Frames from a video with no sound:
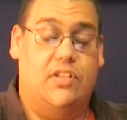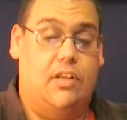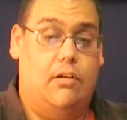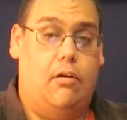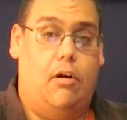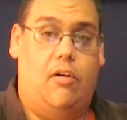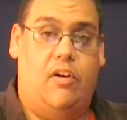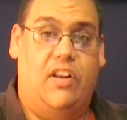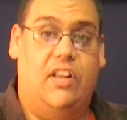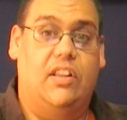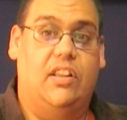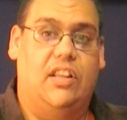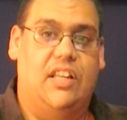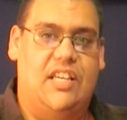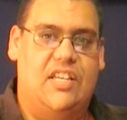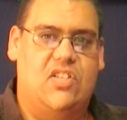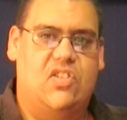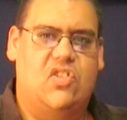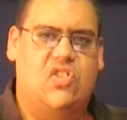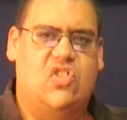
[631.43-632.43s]
There are at
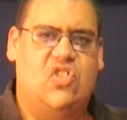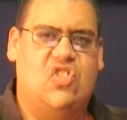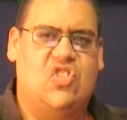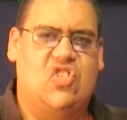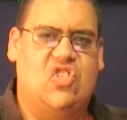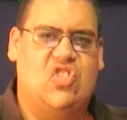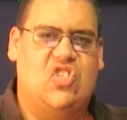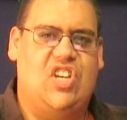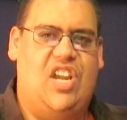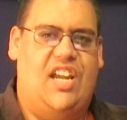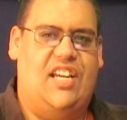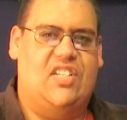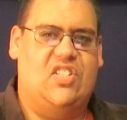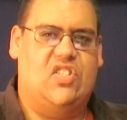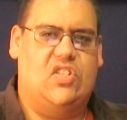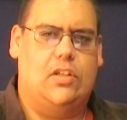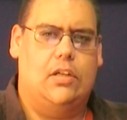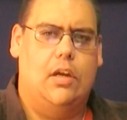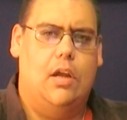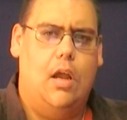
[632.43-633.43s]
least
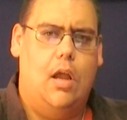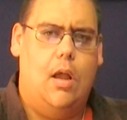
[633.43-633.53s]
six,